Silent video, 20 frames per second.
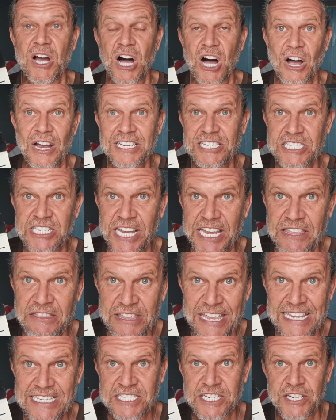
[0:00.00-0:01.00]
I say
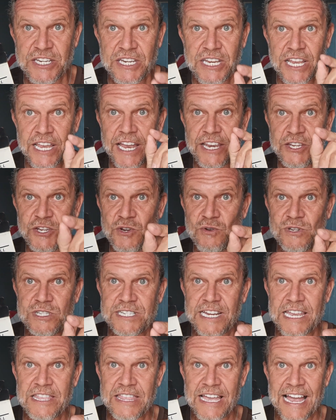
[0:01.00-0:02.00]
this and you
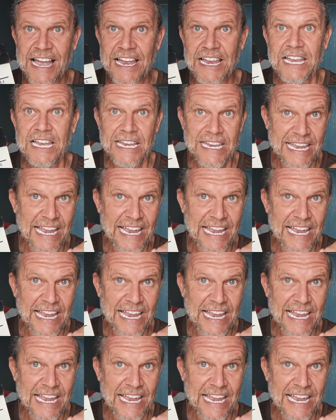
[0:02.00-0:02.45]
say that.